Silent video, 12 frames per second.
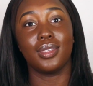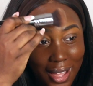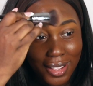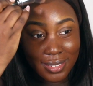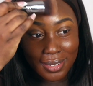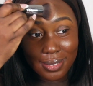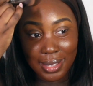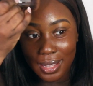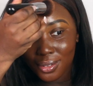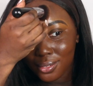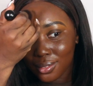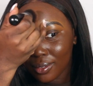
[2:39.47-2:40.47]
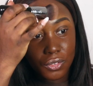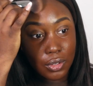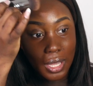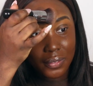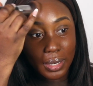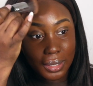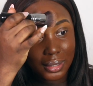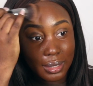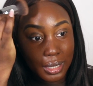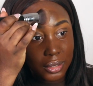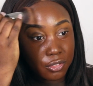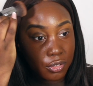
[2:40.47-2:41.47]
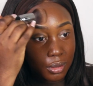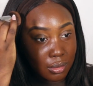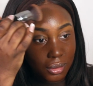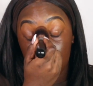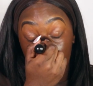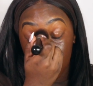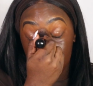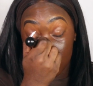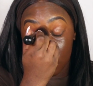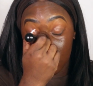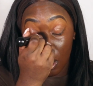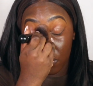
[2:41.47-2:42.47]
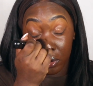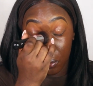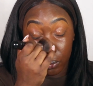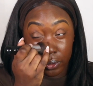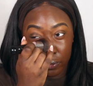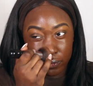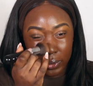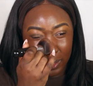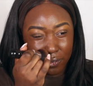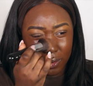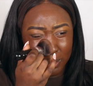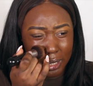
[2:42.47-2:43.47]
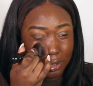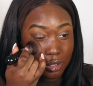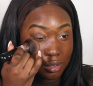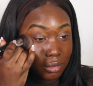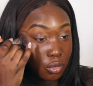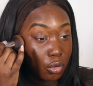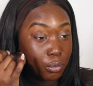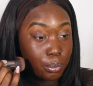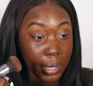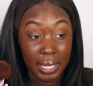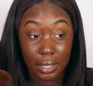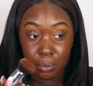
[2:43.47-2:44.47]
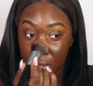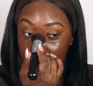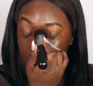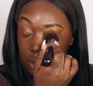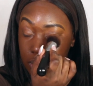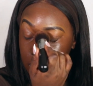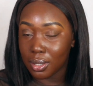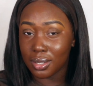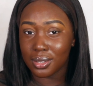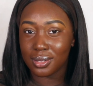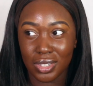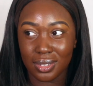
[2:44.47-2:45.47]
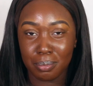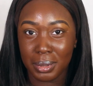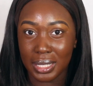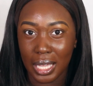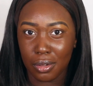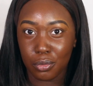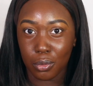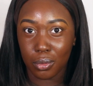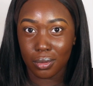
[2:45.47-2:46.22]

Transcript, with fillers: I understand if you have like a lace front, you don't want to cover it with like foundation or any product, but just be careful.